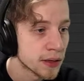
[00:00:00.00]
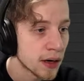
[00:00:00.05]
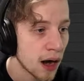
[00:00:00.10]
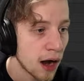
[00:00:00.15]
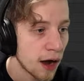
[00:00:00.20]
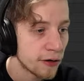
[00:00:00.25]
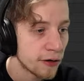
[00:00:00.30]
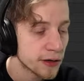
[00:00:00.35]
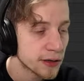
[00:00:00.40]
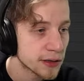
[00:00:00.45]

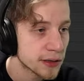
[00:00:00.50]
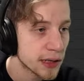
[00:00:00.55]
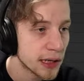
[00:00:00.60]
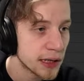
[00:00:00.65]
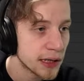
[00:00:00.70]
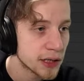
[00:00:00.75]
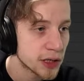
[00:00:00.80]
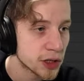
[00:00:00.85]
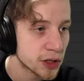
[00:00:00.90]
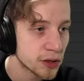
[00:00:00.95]
I think
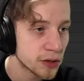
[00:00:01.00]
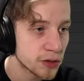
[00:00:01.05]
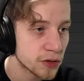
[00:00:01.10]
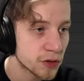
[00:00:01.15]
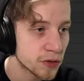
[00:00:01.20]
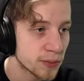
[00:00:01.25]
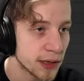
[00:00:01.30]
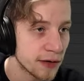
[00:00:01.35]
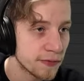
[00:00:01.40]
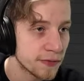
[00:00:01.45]
take a shot
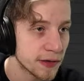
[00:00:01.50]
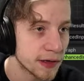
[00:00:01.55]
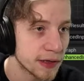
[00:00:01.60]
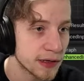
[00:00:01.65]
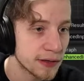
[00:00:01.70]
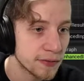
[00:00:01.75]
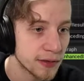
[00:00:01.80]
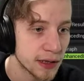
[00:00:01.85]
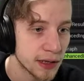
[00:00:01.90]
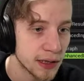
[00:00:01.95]
should be
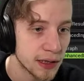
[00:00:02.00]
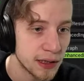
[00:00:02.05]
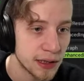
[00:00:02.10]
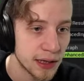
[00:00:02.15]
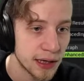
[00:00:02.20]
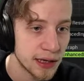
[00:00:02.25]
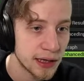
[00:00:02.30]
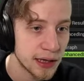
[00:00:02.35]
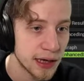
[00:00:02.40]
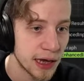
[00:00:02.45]
effectively
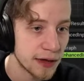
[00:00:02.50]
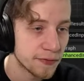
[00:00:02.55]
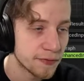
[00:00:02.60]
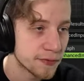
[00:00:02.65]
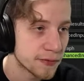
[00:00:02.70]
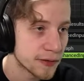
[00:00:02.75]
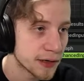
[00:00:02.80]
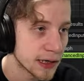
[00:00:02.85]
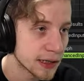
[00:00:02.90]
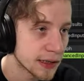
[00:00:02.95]
a
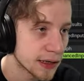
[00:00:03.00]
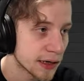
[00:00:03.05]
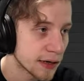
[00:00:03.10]
F, right?